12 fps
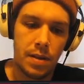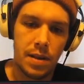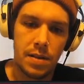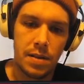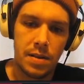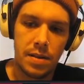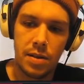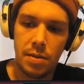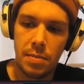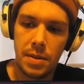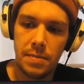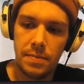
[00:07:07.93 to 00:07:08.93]
Okay, Zirtar
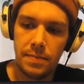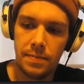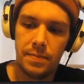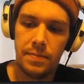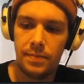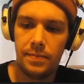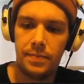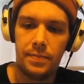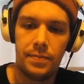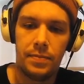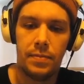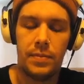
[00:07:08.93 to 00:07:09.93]
Goblin.
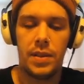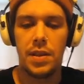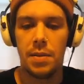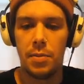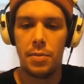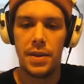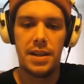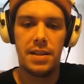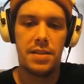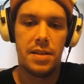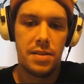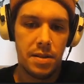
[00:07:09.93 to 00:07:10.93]
So you come in with
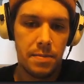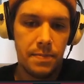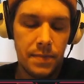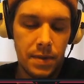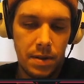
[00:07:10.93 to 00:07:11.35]
haste, I assume?